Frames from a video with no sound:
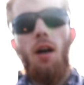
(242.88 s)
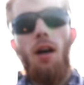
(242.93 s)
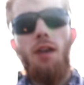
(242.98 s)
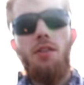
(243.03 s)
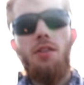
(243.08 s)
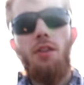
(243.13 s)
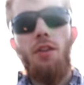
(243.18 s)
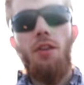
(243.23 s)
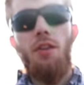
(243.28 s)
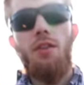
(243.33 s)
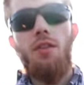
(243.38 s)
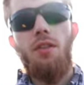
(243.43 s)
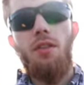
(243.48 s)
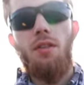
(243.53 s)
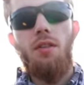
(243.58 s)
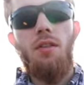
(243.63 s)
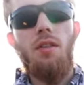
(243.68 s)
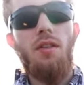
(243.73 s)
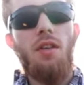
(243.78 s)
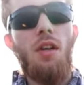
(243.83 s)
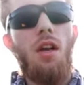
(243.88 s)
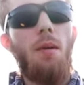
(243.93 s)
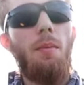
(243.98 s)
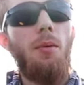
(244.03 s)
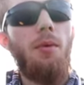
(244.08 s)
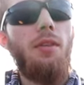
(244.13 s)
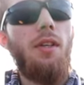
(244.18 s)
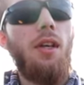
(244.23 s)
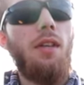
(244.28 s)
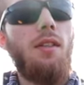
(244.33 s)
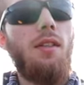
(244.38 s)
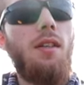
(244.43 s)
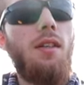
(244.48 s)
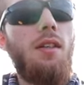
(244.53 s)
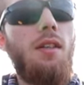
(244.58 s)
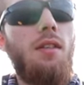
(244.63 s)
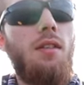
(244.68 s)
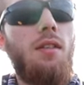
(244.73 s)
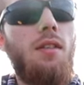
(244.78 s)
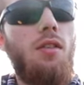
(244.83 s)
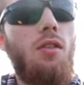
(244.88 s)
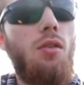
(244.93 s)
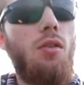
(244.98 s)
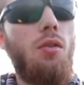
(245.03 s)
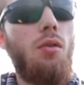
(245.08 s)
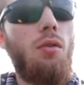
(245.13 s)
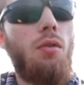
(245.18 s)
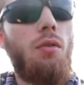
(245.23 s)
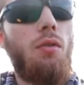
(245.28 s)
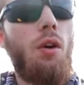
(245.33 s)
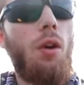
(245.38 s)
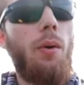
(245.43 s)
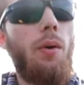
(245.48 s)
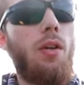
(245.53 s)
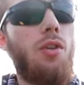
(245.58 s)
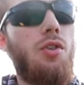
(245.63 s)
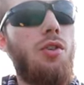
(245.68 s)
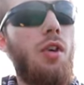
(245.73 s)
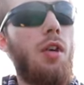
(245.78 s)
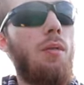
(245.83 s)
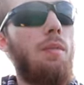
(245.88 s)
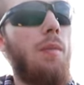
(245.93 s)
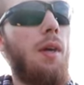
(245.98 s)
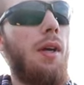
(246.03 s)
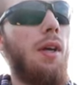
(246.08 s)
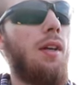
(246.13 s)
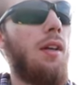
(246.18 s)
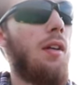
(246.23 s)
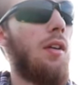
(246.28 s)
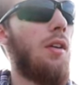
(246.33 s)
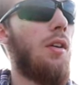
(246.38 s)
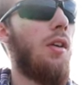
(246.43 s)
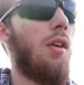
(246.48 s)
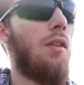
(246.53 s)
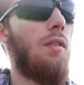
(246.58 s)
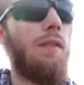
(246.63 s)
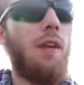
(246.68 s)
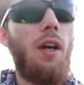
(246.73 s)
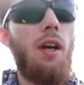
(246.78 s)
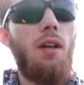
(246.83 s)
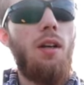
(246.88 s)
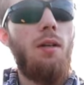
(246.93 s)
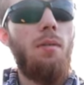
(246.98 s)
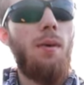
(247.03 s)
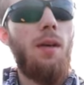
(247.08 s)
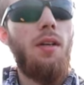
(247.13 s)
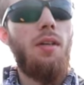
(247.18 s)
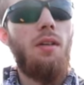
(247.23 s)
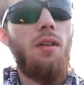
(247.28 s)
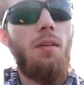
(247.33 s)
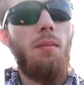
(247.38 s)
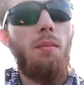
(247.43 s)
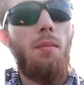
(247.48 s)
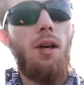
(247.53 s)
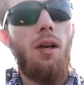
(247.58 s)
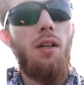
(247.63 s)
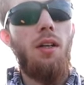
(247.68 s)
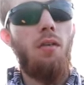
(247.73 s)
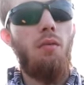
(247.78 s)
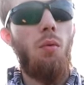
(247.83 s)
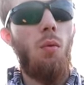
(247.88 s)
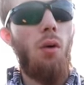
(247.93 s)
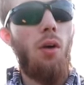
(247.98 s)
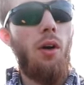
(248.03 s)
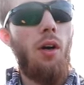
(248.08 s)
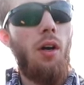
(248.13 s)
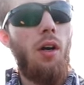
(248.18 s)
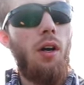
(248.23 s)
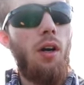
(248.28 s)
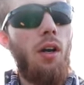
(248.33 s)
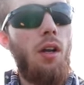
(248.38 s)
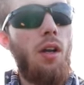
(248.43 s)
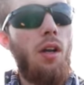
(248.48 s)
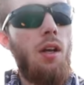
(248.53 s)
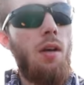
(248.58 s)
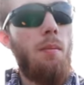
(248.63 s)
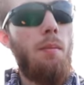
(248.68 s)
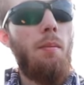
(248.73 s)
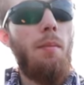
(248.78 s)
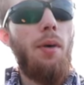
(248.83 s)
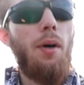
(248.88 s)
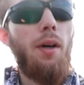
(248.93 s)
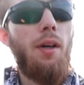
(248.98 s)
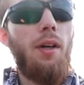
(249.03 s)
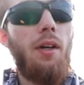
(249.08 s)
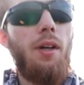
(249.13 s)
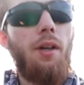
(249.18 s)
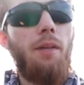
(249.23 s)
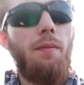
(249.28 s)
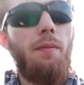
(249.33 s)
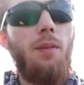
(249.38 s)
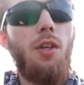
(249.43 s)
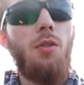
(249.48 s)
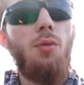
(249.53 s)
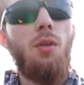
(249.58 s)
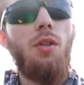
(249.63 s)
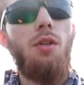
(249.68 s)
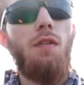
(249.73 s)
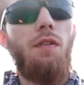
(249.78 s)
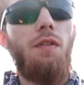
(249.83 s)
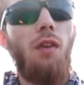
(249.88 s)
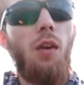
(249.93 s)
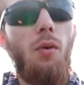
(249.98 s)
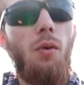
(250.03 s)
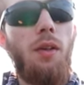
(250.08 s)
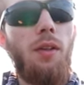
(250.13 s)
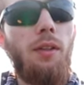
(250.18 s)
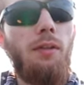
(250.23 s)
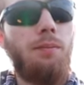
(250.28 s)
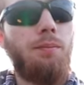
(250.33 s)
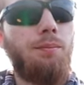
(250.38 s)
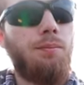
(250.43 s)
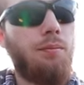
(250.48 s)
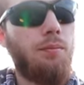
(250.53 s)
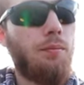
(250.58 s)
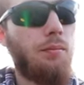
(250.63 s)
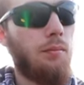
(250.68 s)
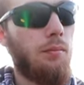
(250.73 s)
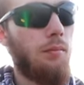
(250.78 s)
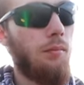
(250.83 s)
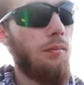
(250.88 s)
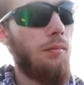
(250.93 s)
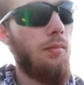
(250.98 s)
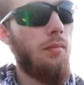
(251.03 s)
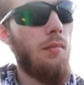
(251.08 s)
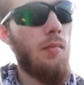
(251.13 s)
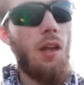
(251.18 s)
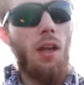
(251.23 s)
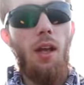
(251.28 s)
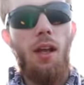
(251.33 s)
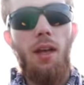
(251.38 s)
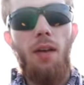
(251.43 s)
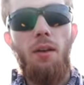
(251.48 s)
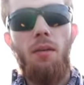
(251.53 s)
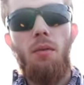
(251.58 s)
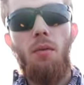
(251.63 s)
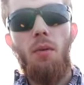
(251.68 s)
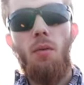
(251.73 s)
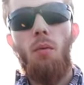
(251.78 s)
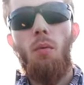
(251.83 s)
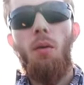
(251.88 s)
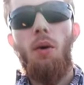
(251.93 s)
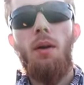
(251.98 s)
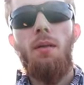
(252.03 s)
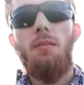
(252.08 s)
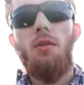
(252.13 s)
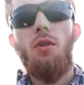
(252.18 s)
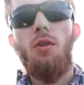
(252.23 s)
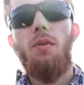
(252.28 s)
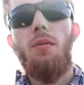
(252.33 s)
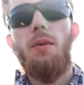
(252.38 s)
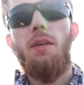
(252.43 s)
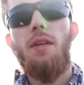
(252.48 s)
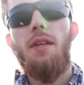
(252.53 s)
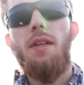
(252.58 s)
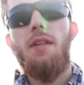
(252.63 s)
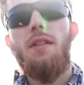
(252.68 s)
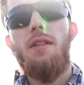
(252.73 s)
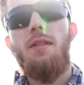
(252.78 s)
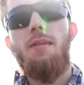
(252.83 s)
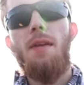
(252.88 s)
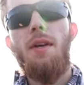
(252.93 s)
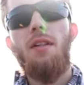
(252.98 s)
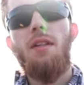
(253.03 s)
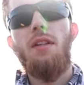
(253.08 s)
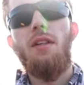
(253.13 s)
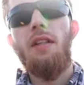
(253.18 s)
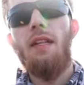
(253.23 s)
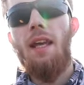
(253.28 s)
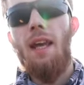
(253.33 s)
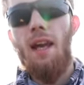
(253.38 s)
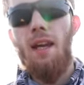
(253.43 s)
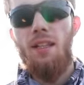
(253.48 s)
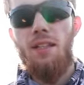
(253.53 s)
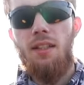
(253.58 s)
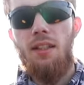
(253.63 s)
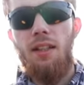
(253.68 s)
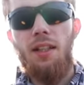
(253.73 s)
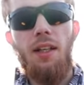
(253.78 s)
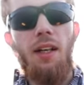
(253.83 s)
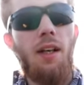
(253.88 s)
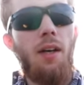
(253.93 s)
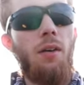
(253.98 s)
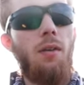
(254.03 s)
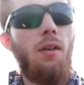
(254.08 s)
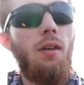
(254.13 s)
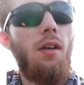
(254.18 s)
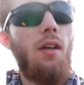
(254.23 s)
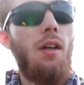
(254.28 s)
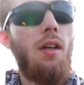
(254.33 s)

All right, so there's a couple techniques to throwing a jerkbait. It can all vary based on body of water, but this one's a floating. And what I'm doing with this is basically casting it out